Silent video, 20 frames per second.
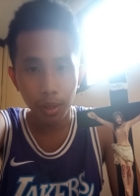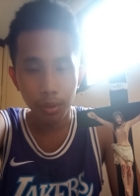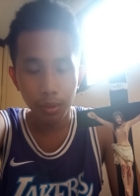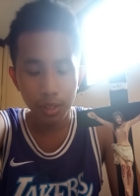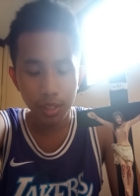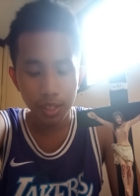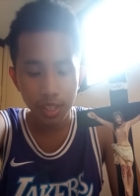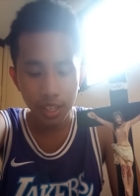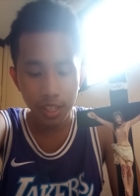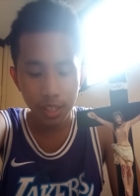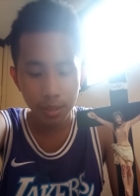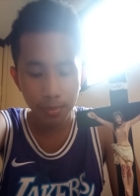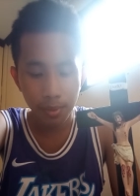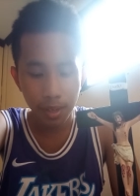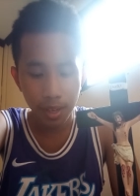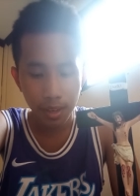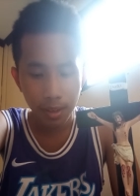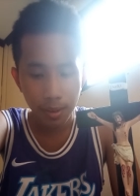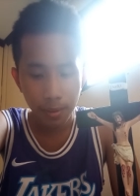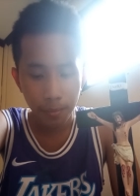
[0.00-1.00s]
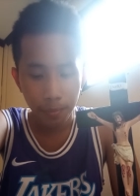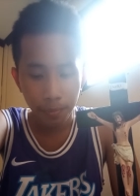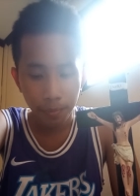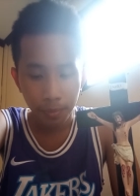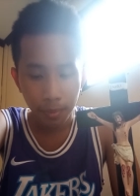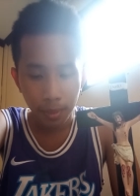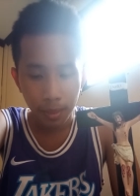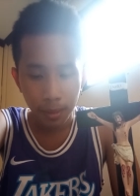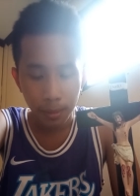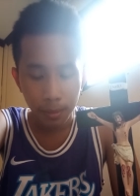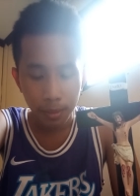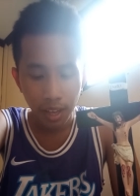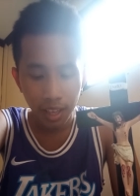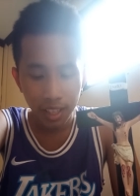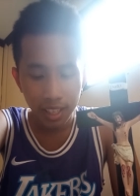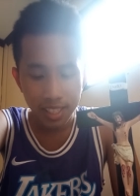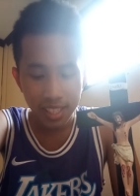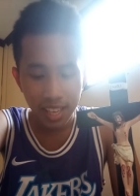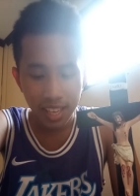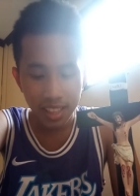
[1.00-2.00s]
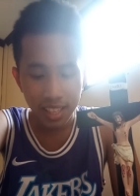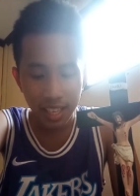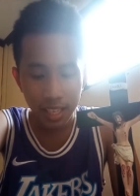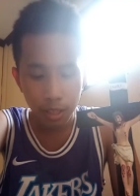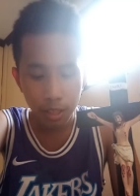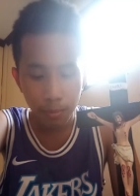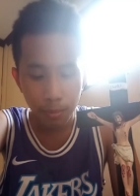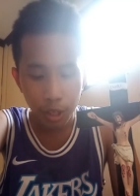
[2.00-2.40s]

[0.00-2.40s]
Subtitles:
who sees me. The descendants of